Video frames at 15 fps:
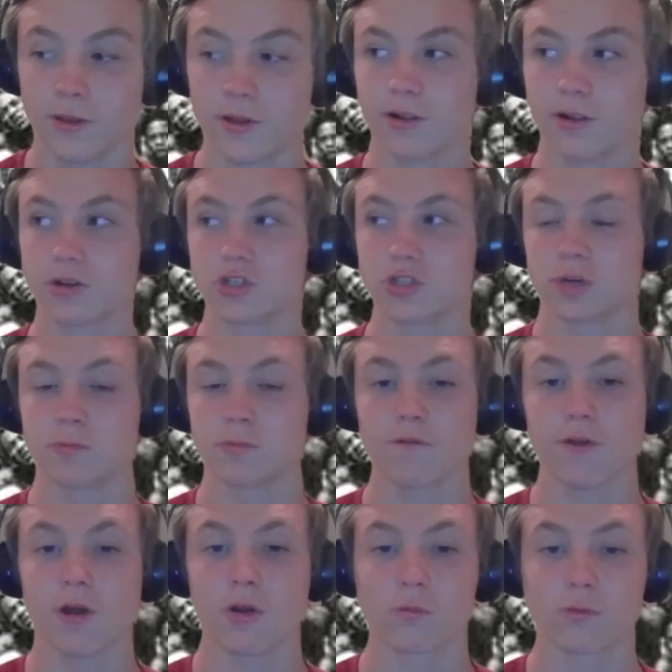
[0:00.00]
Like Jimmy
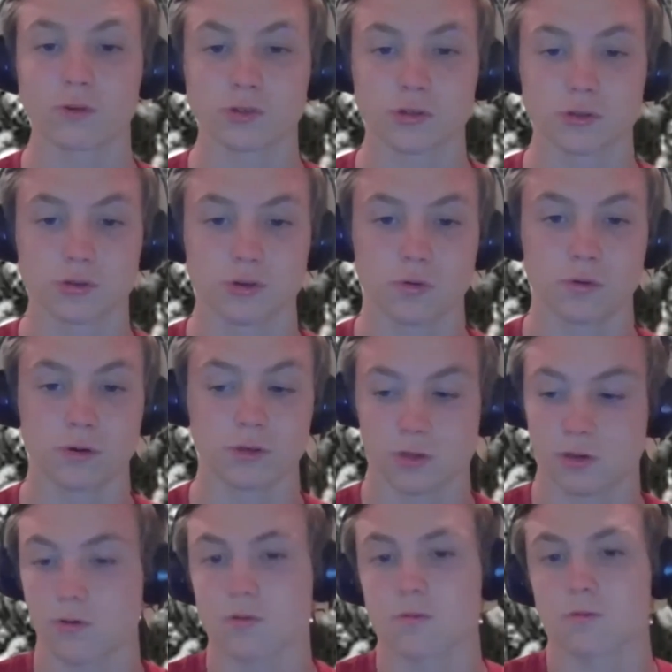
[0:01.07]
Fallon was just doing. He's
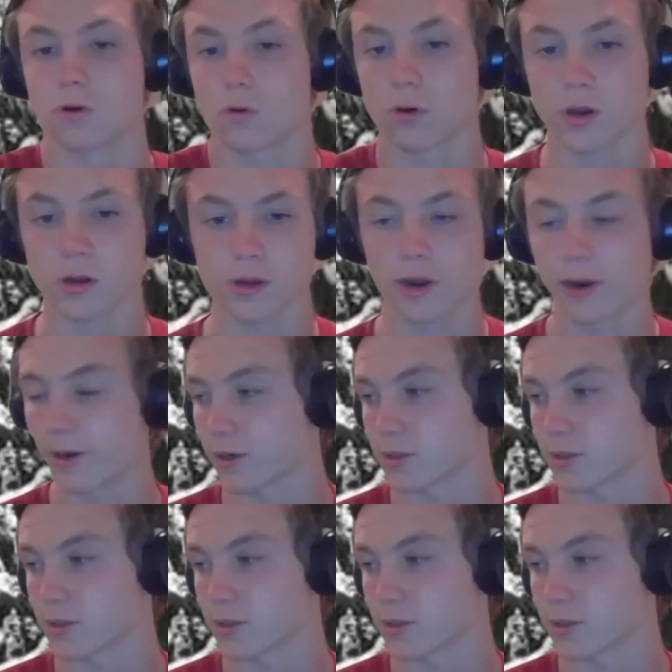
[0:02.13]
like, oh, okay, I guess